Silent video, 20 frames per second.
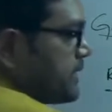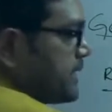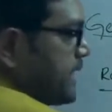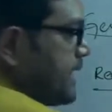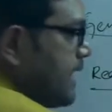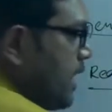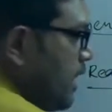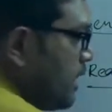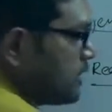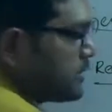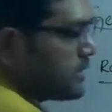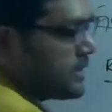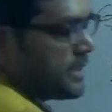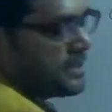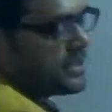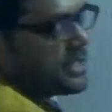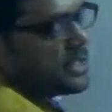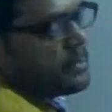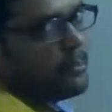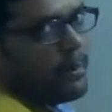and
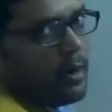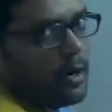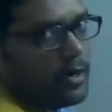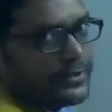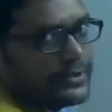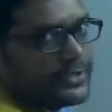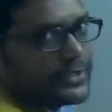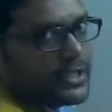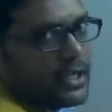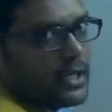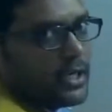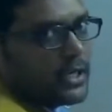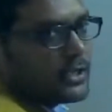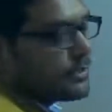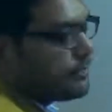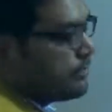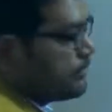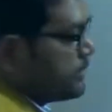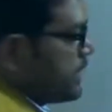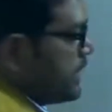oxygen bonds
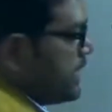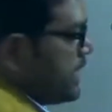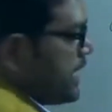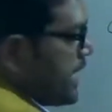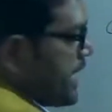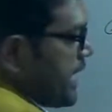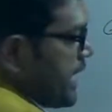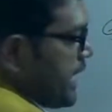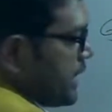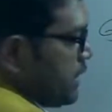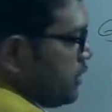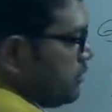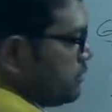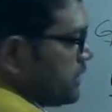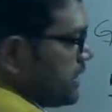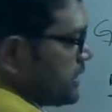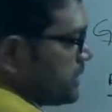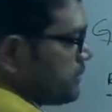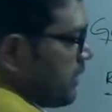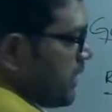are around
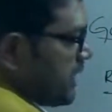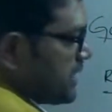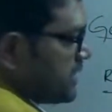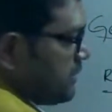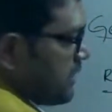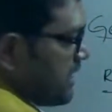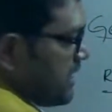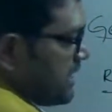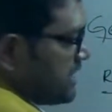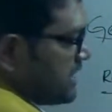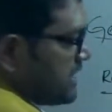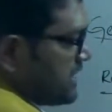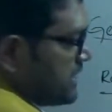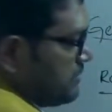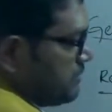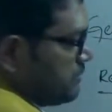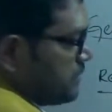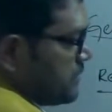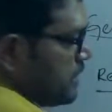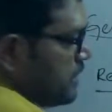this phosphorus
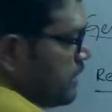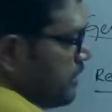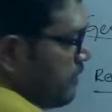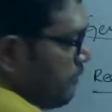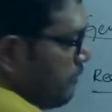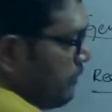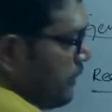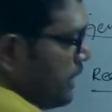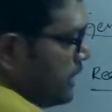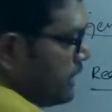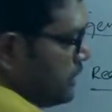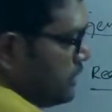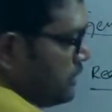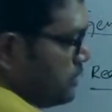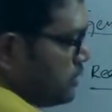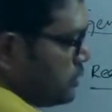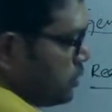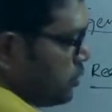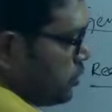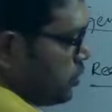
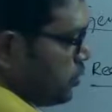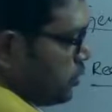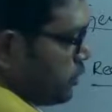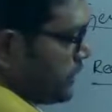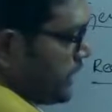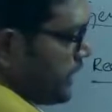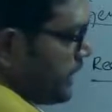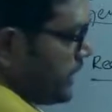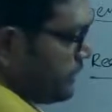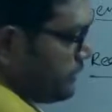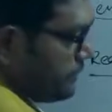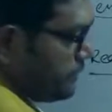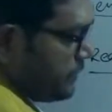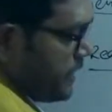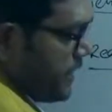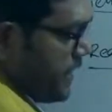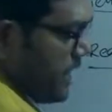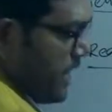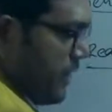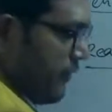1, 2, 3.
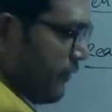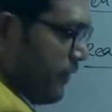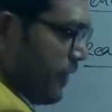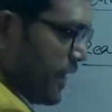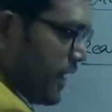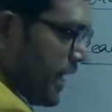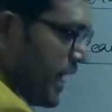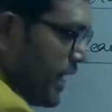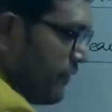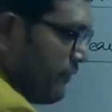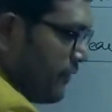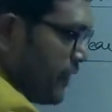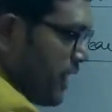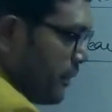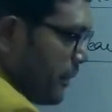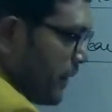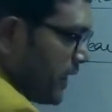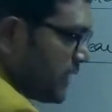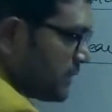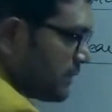For every
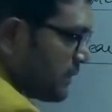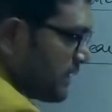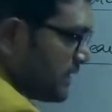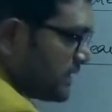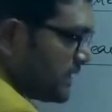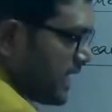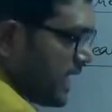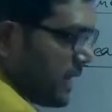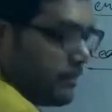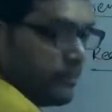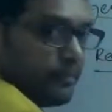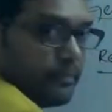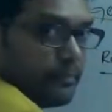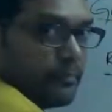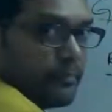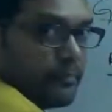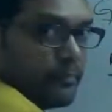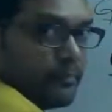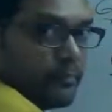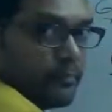phosphorus same
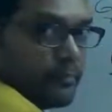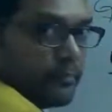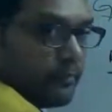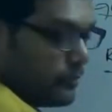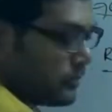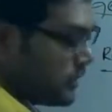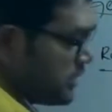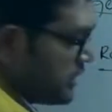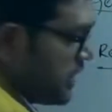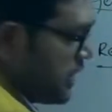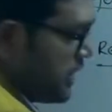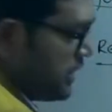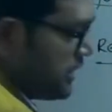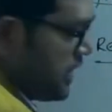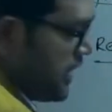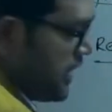3